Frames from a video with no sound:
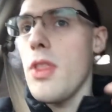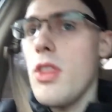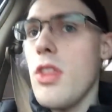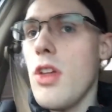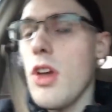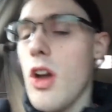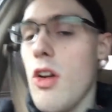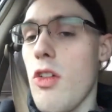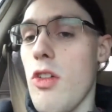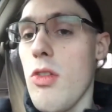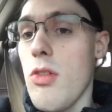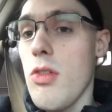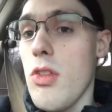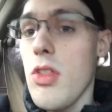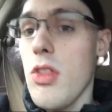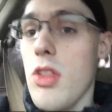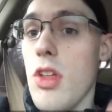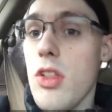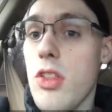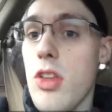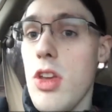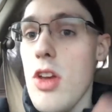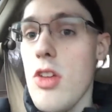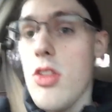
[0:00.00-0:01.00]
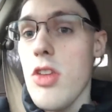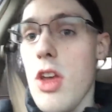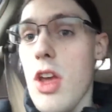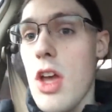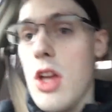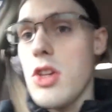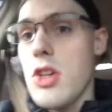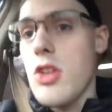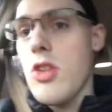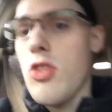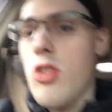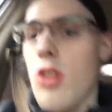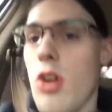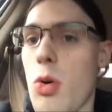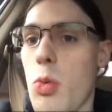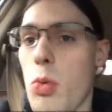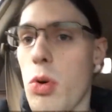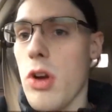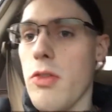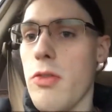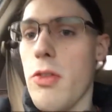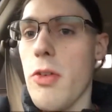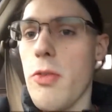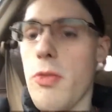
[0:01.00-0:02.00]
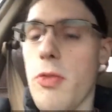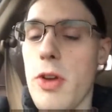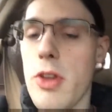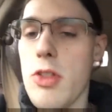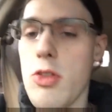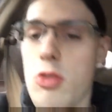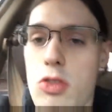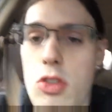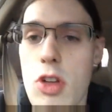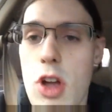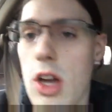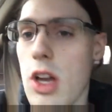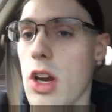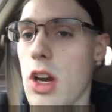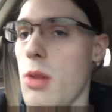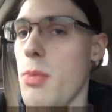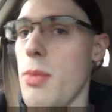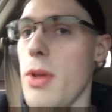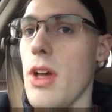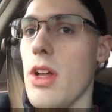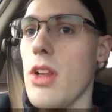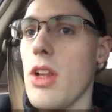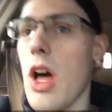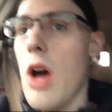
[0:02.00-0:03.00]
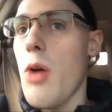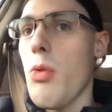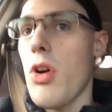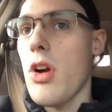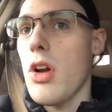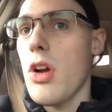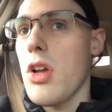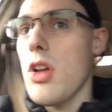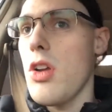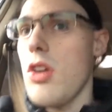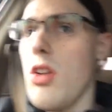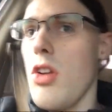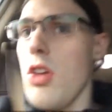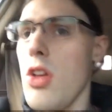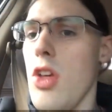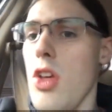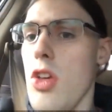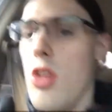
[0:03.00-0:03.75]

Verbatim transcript: the government, the TSA agents are working for free. There's not going to be a lot working.